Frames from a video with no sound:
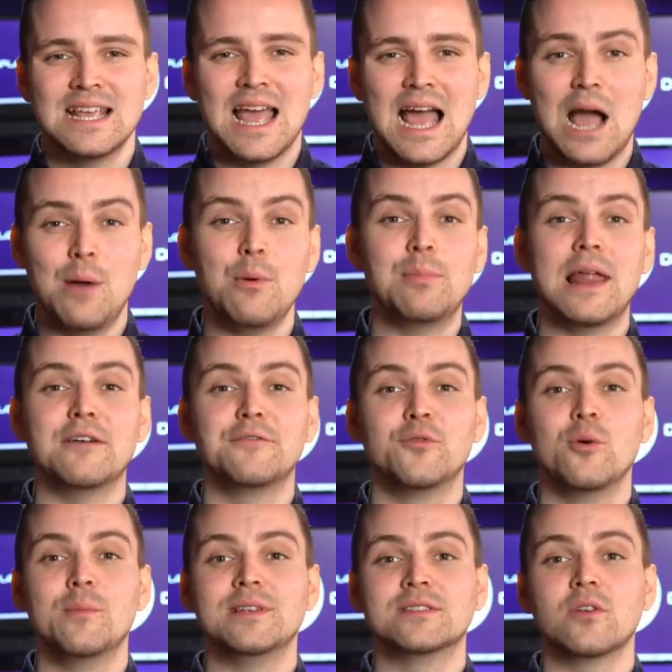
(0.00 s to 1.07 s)
Our
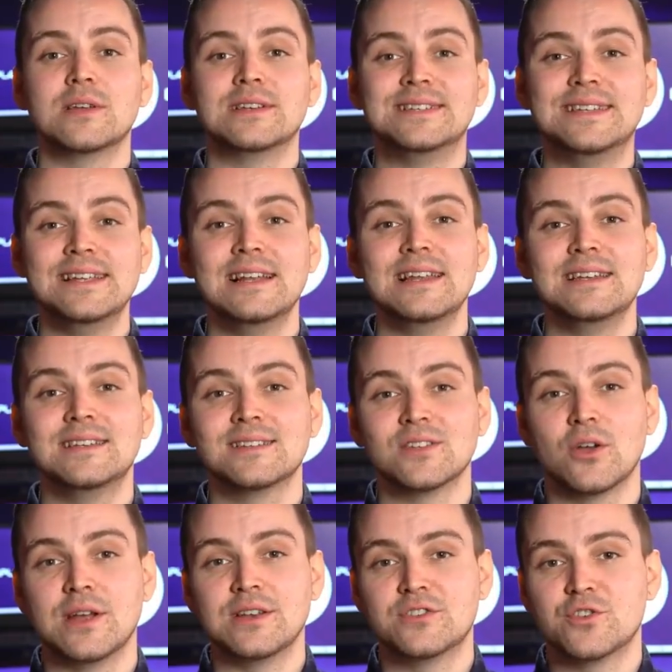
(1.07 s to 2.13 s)
platform is ideally
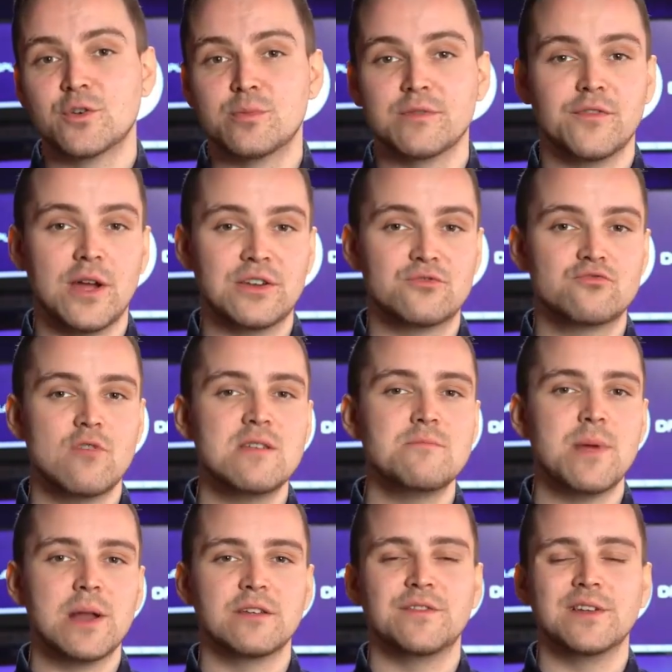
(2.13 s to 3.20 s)
designed to provide great
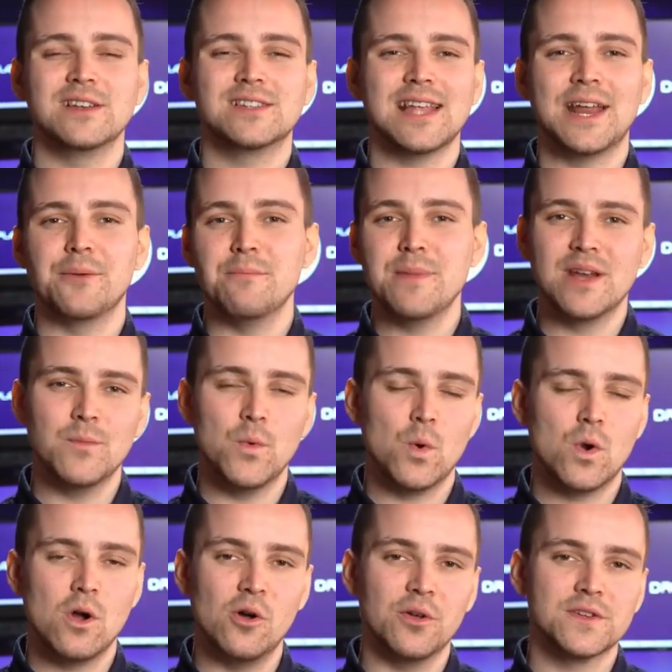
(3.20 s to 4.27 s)
benefits at a minimal
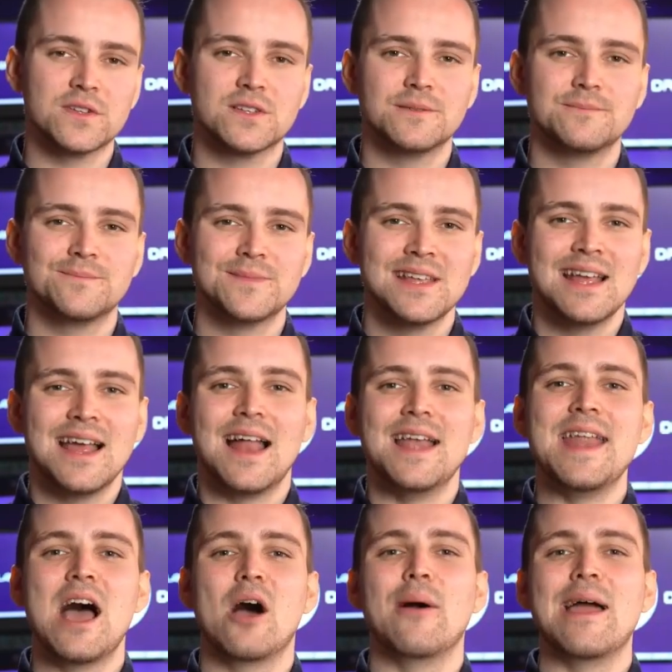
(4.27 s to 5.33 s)
cost.
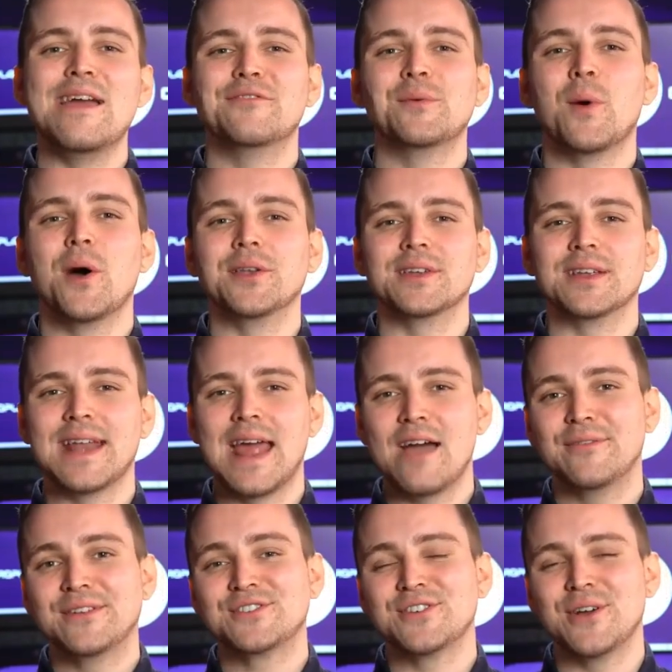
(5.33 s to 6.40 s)
Now everyone can
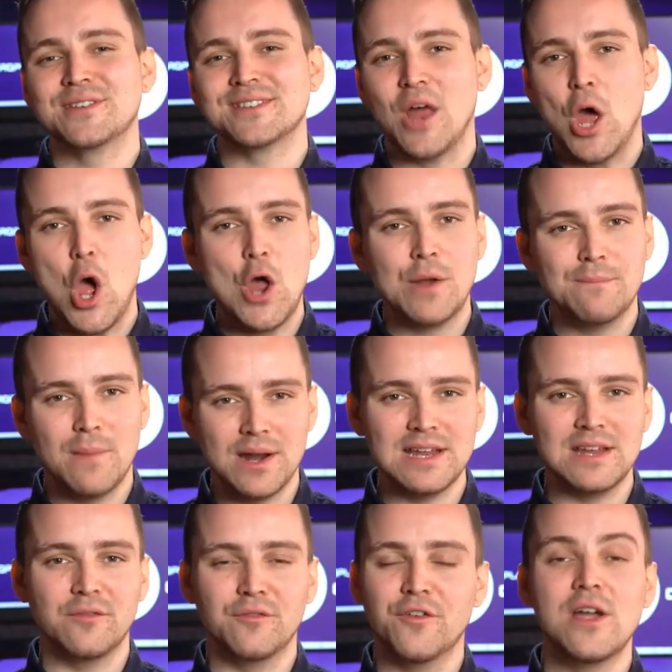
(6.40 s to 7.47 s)
have a chance to earn
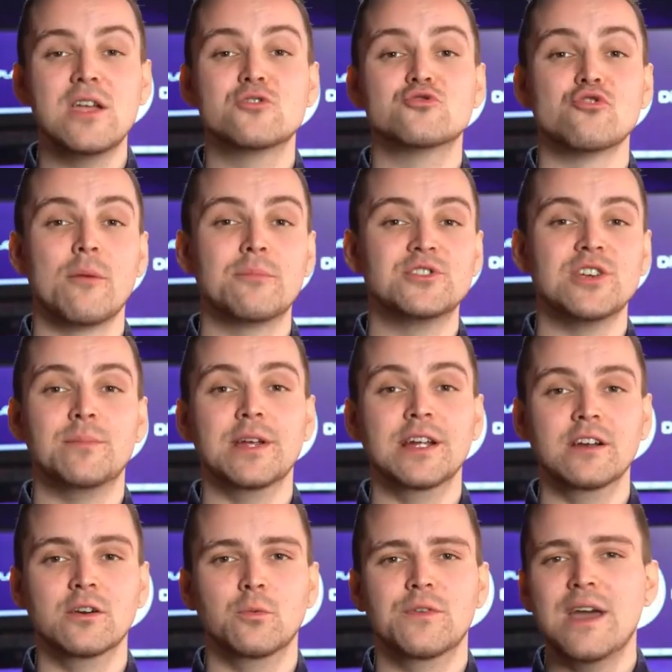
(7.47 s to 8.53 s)
money via dropshipping
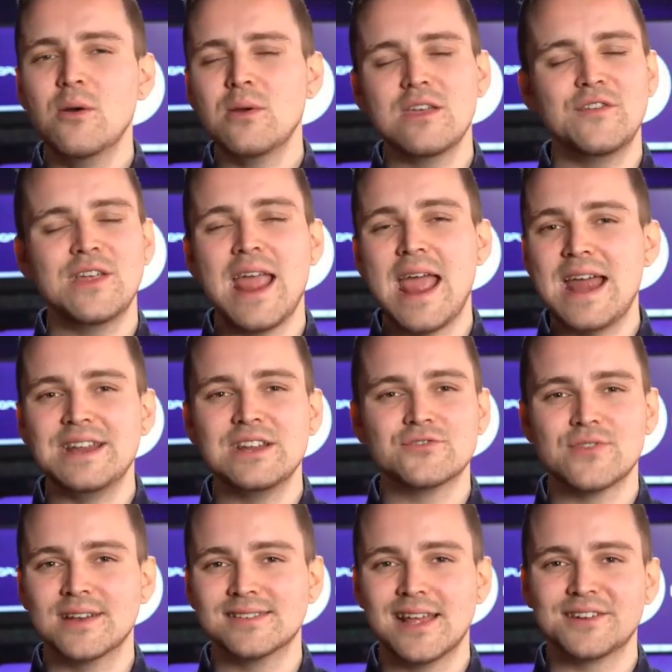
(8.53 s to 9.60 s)
without giving any
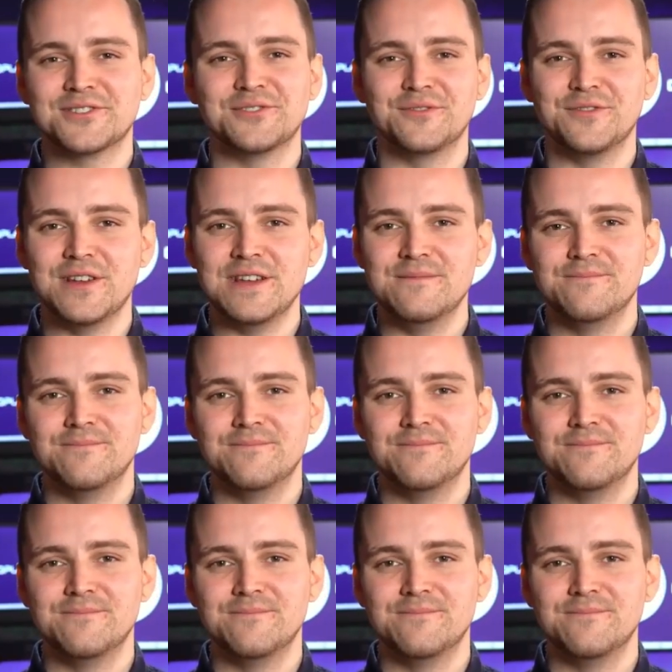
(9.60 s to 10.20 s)
transaction fee.